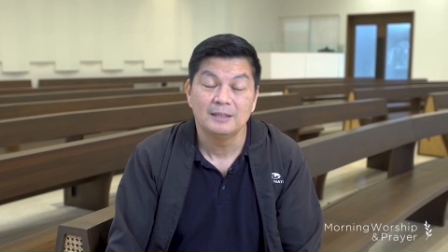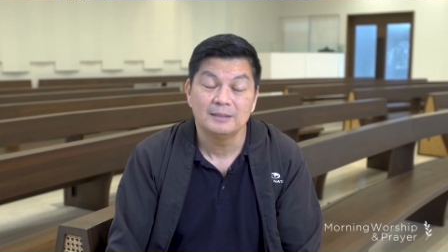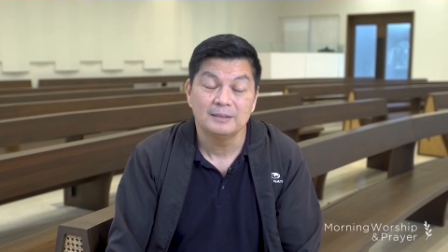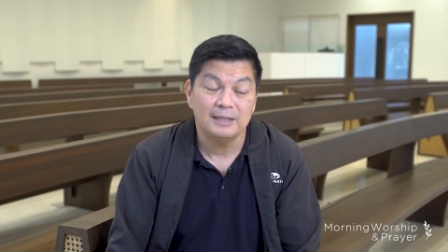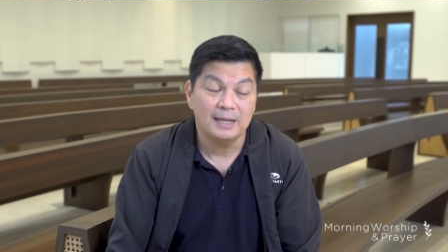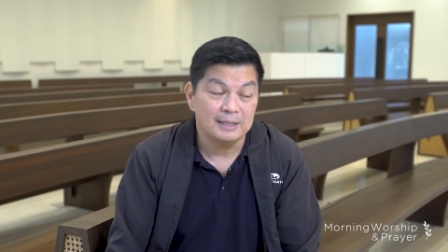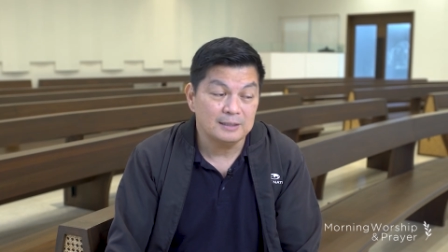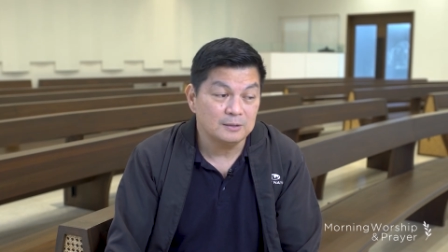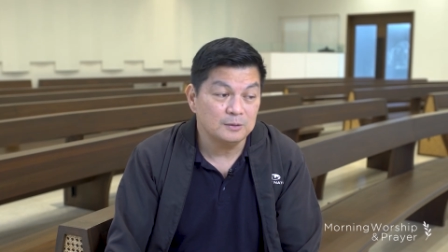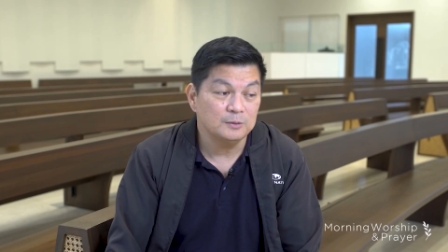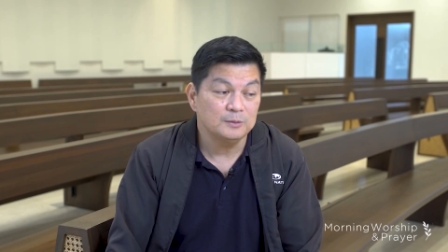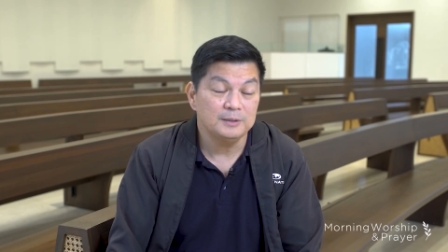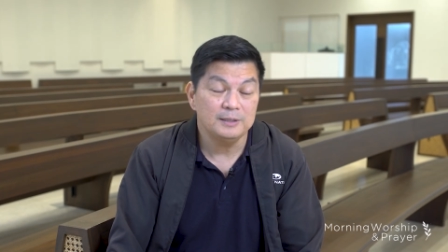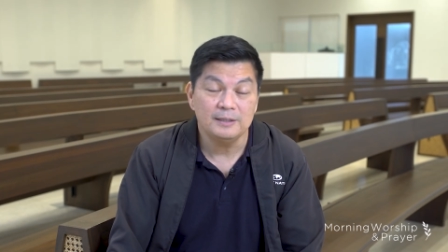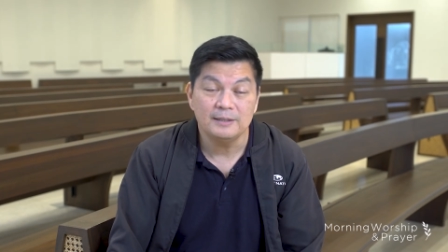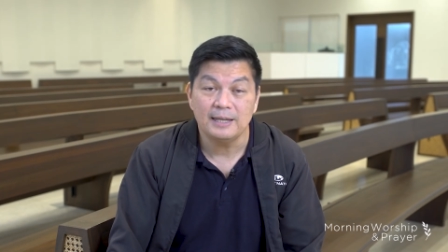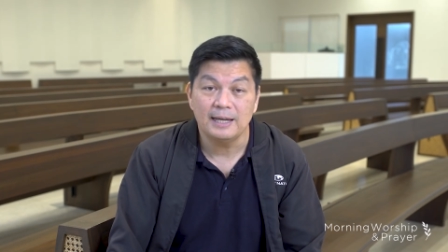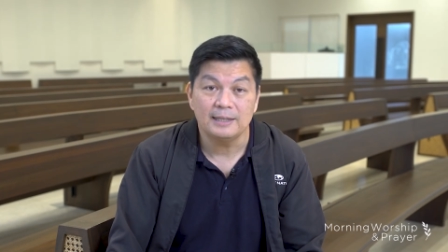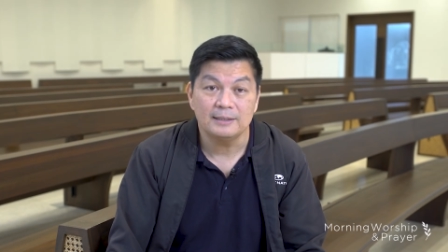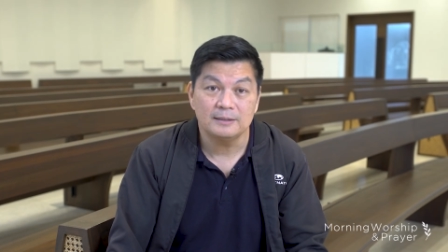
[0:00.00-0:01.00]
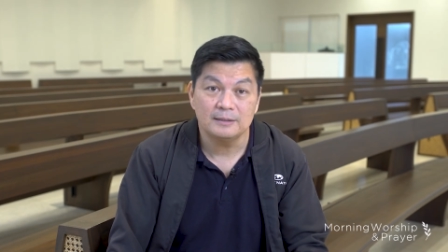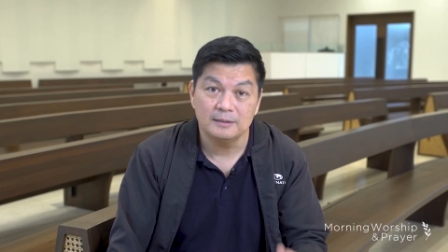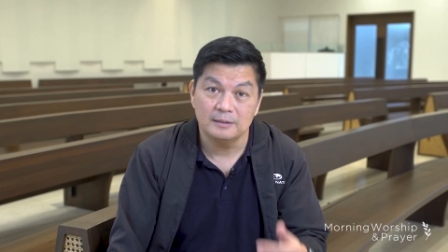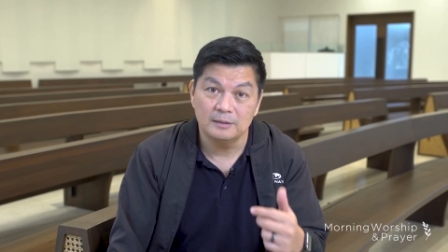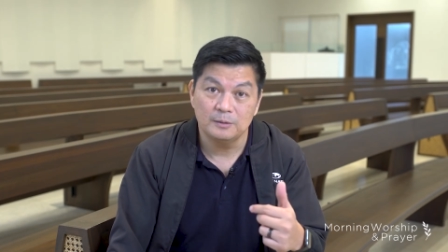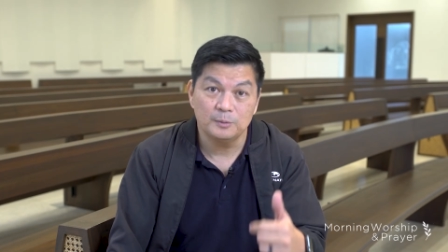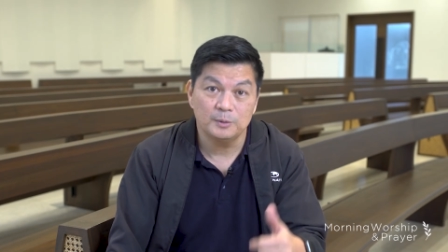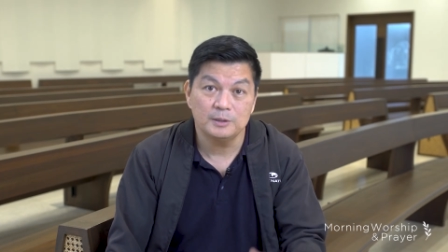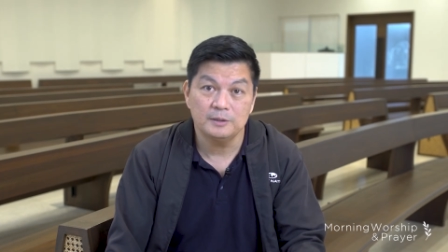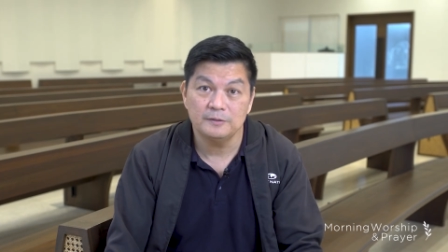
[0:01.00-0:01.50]
Not only that,
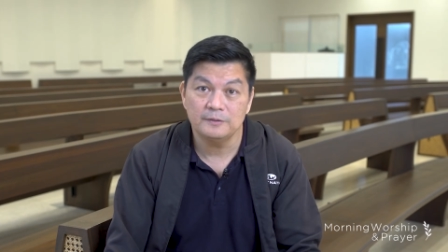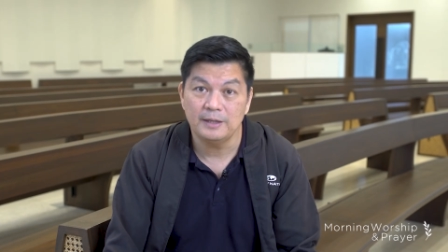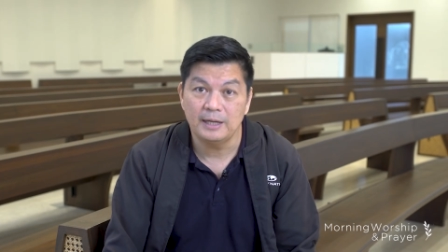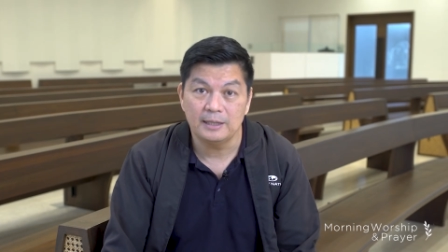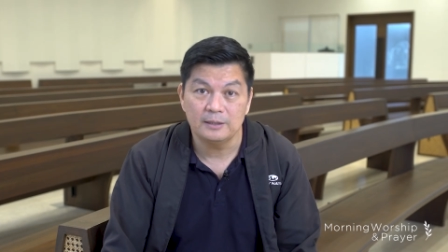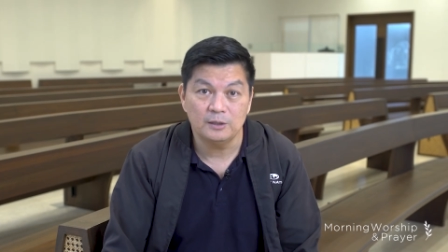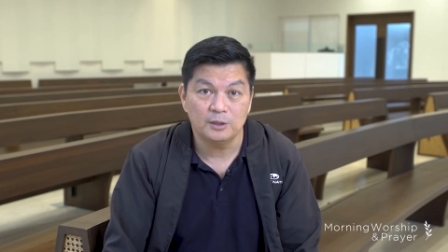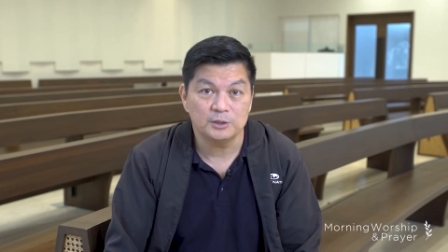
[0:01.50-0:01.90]
the Word of God